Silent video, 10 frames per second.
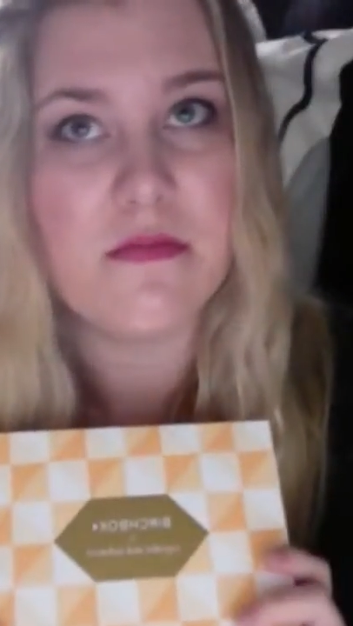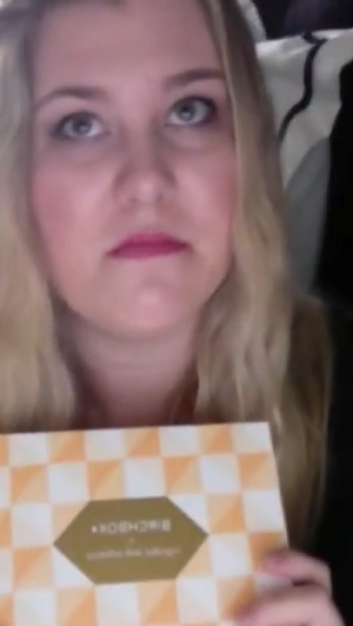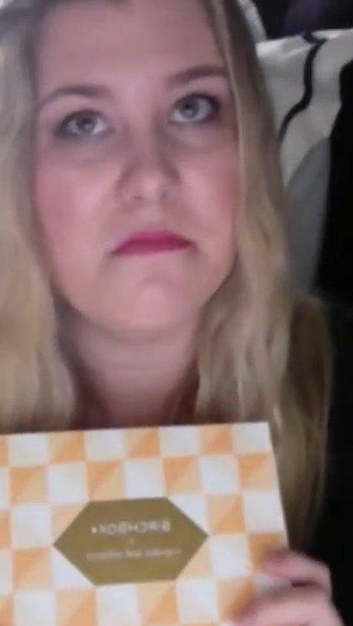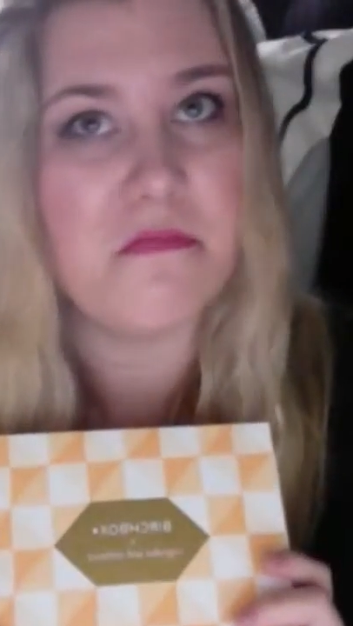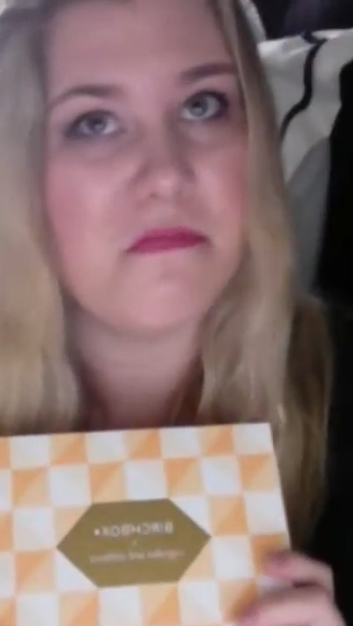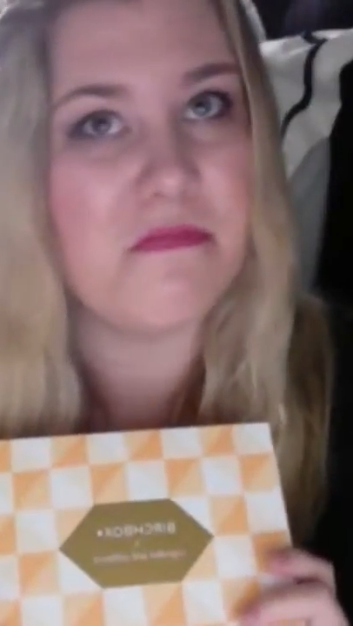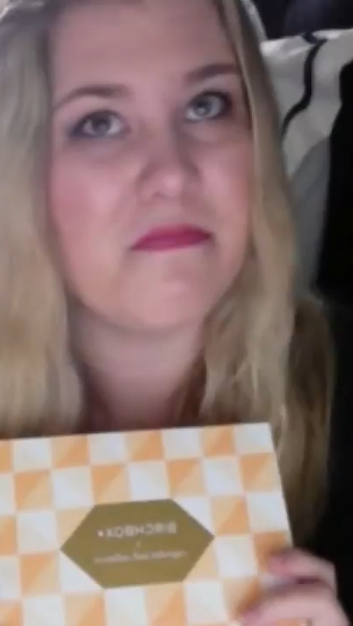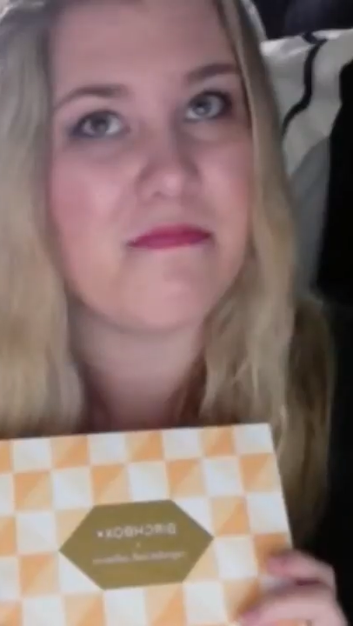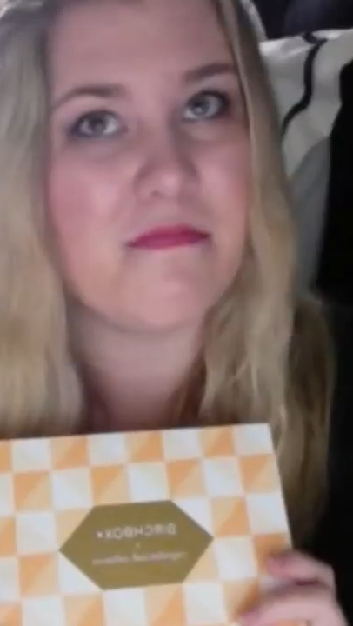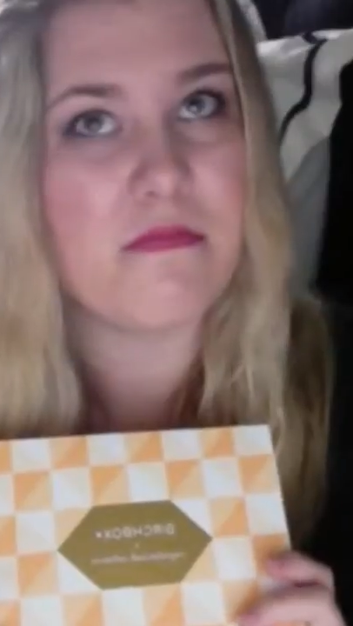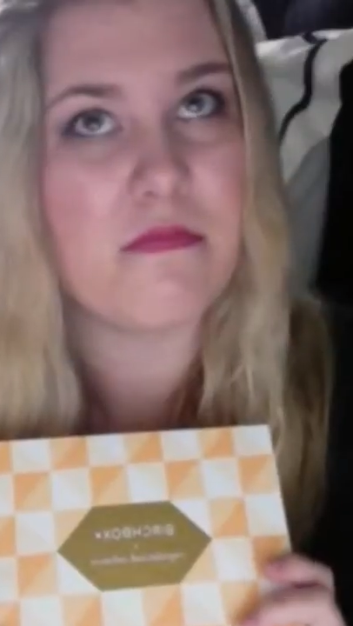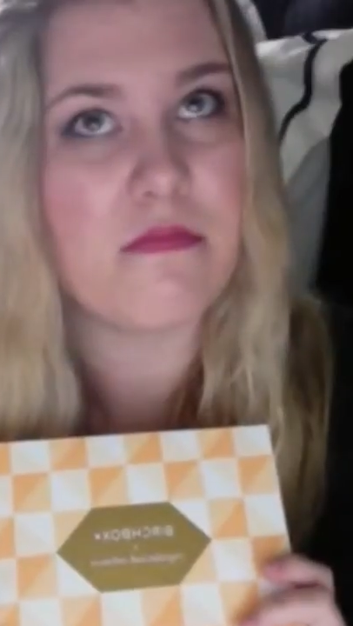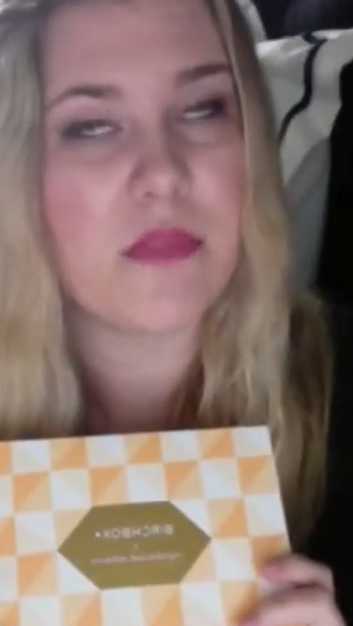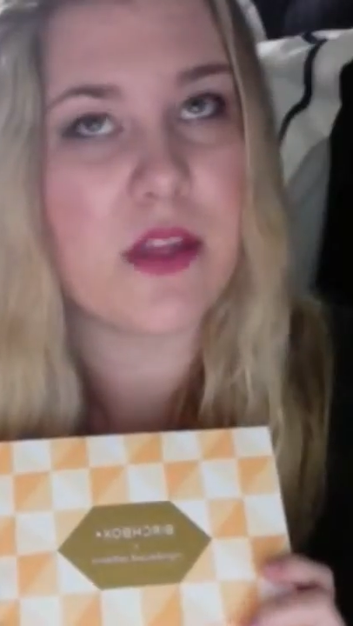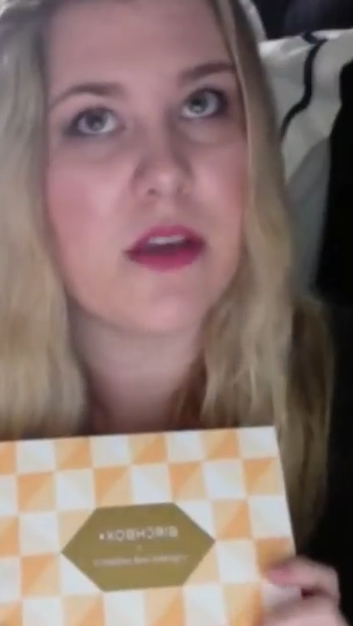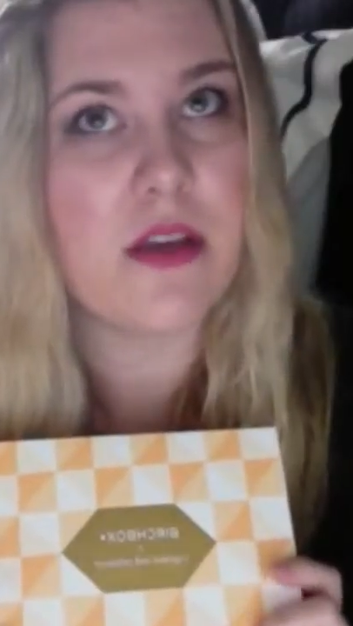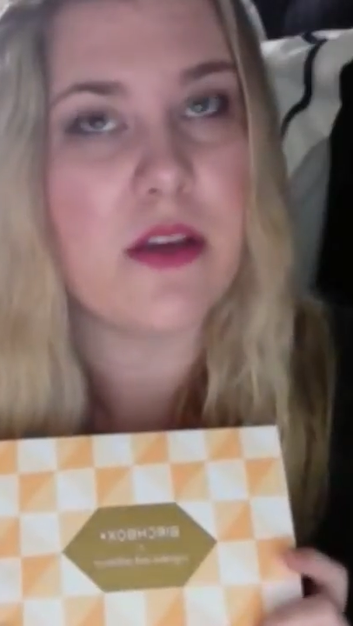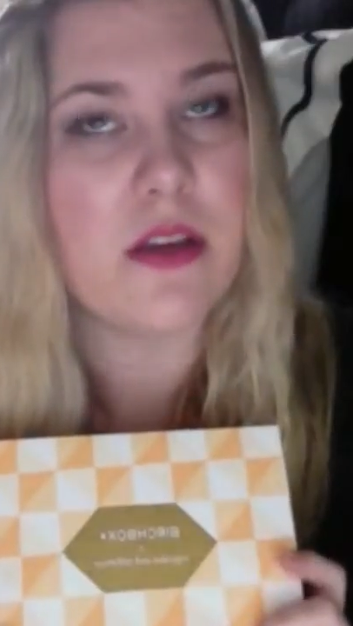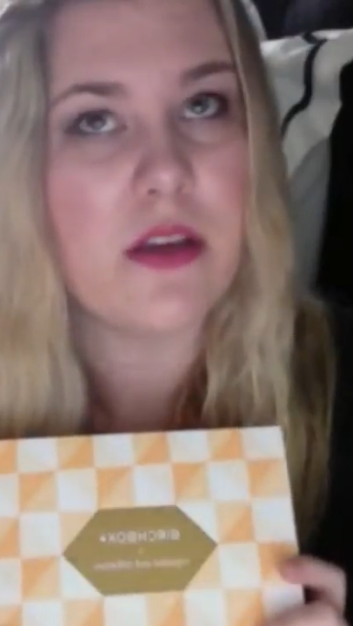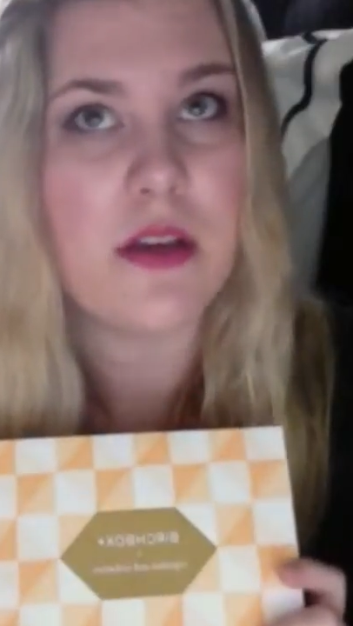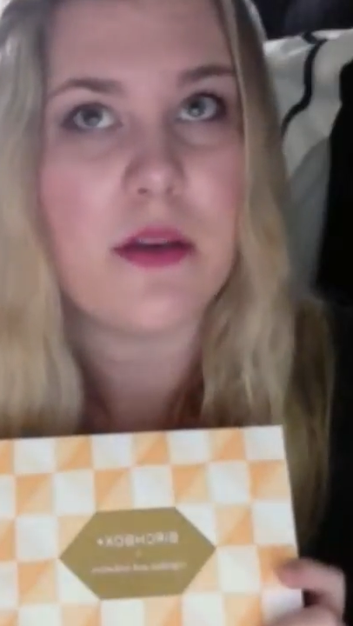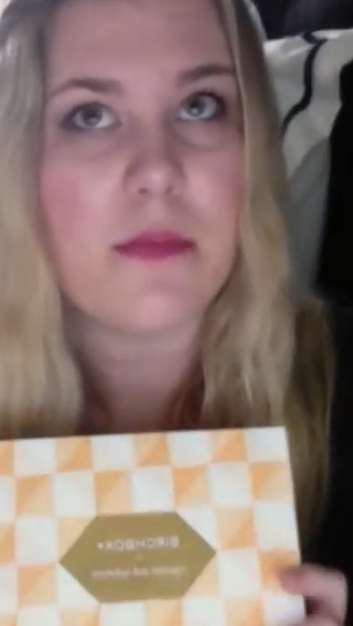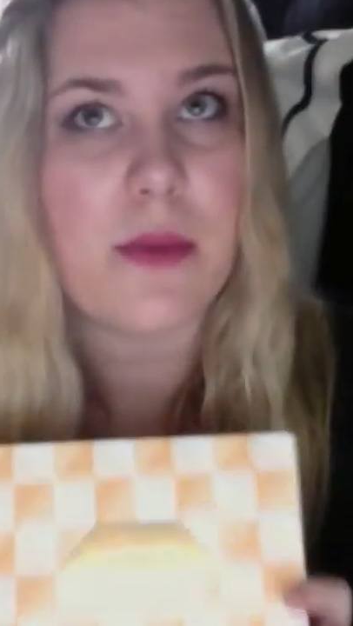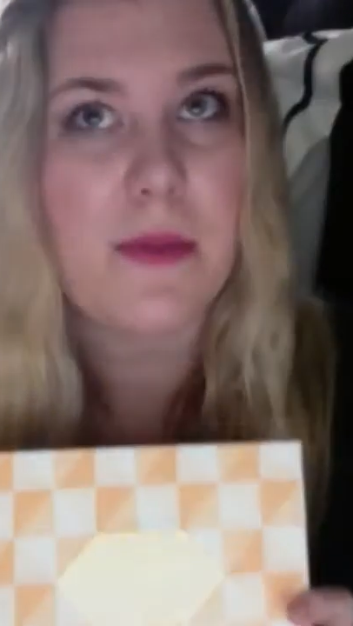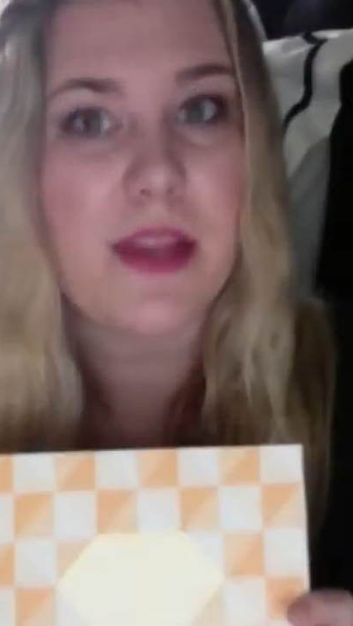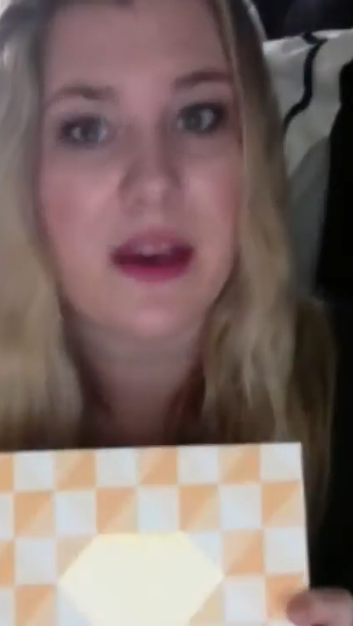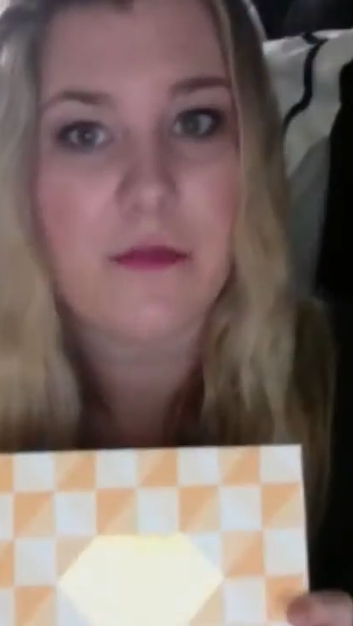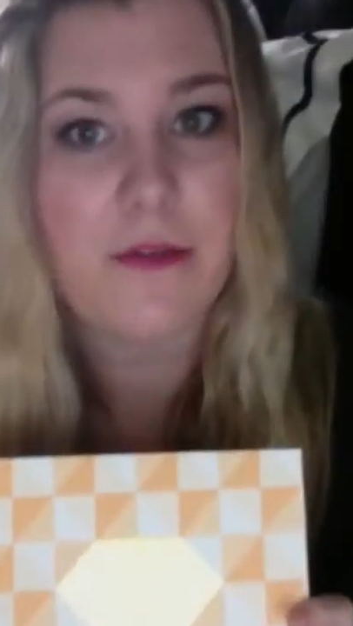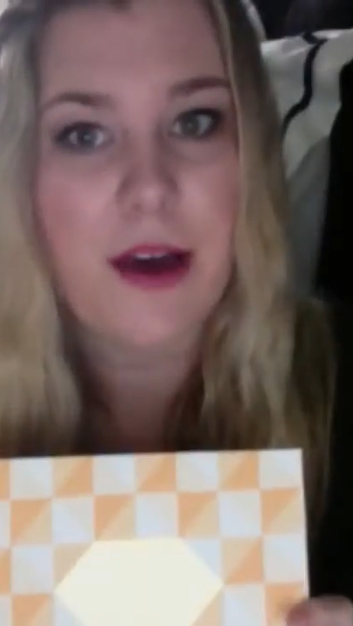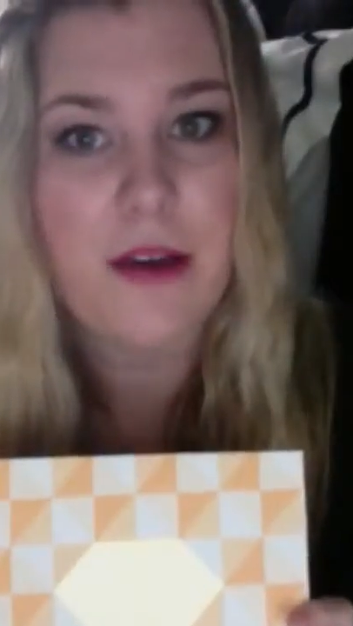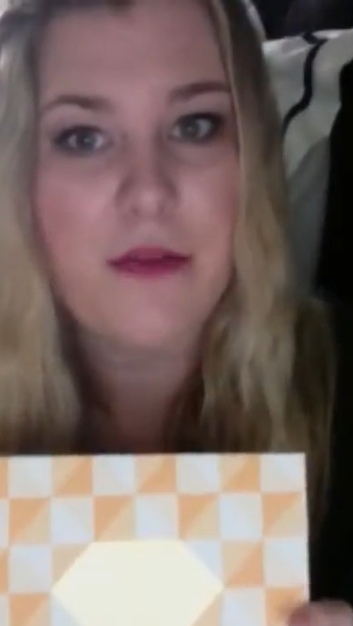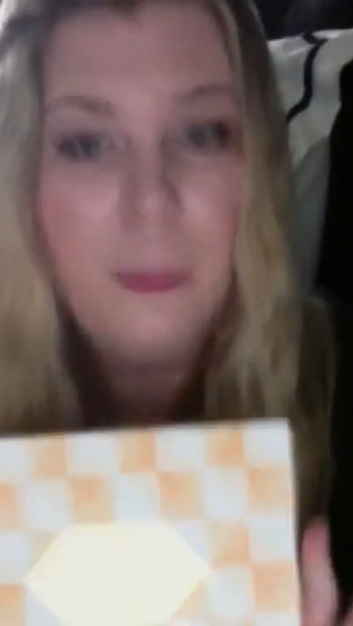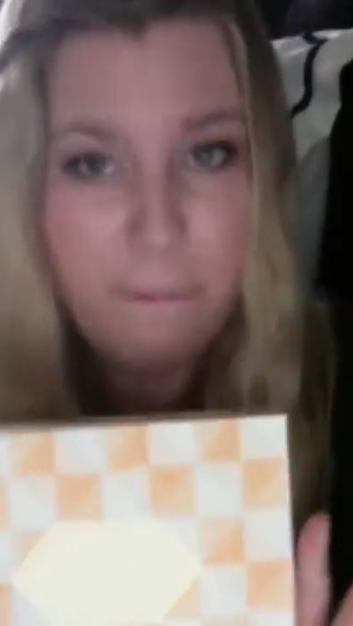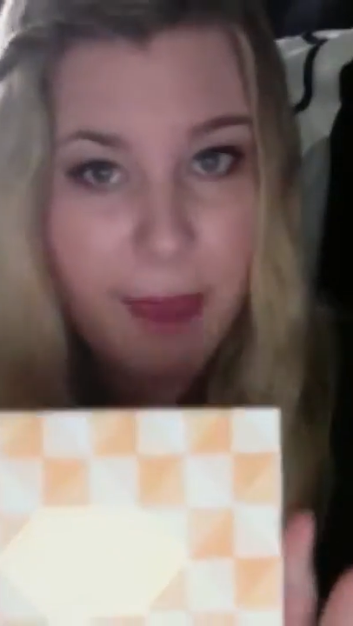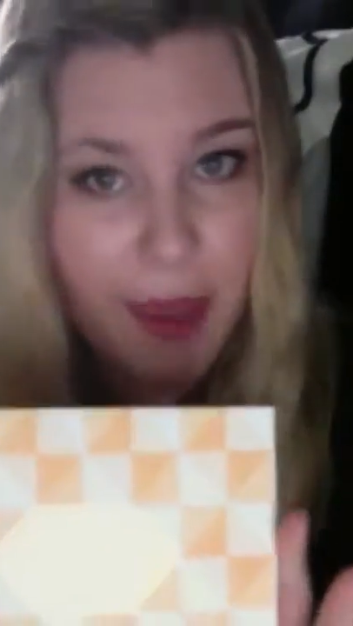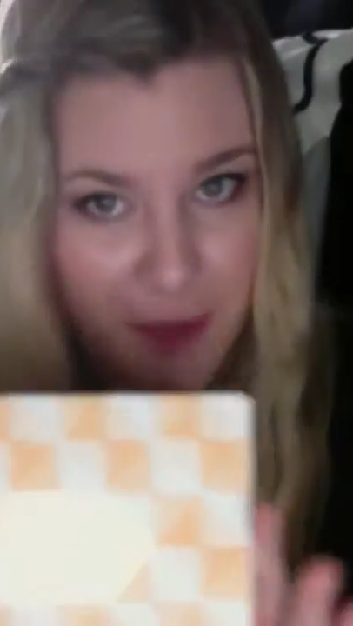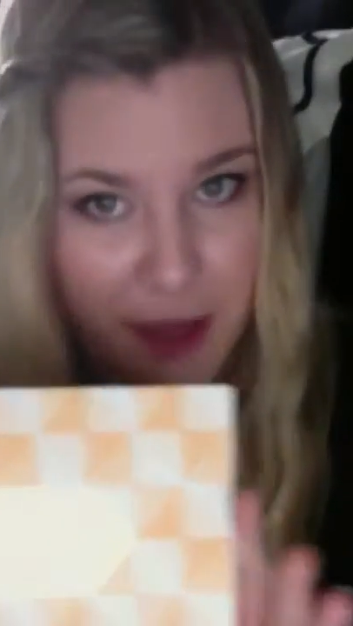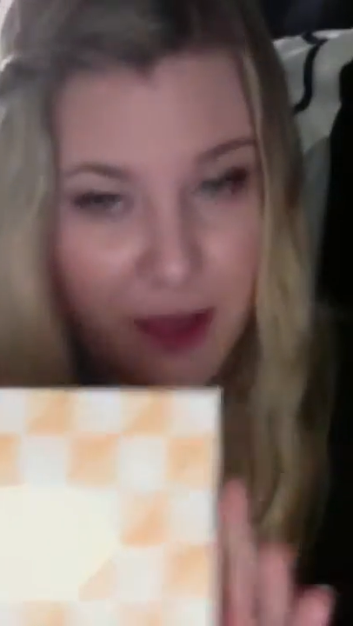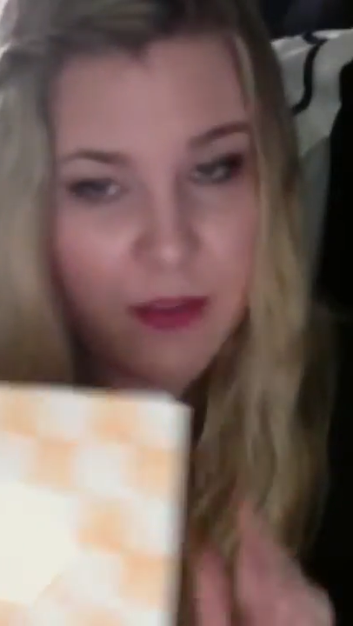Mm, maybe like a five, maybe.